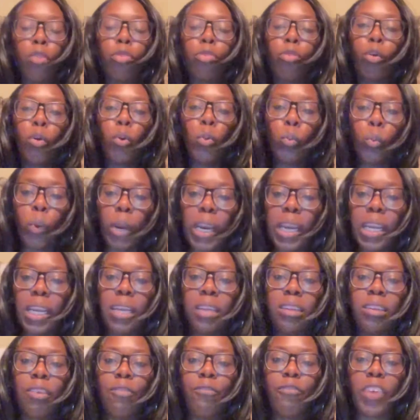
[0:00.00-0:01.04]
Through
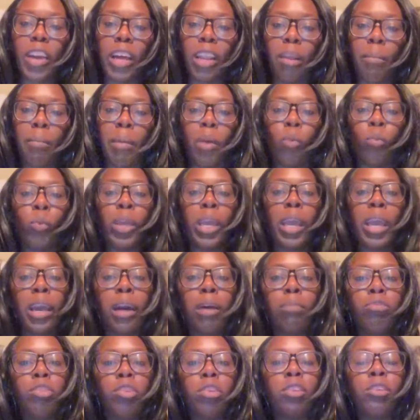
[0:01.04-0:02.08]
reading development, we
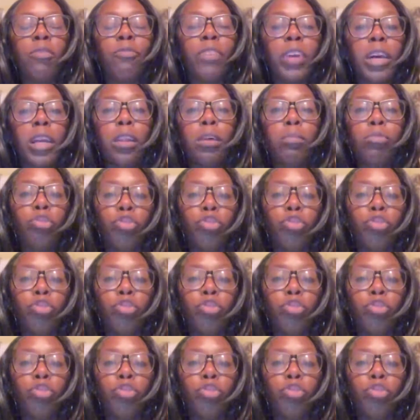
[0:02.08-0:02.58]
help to develop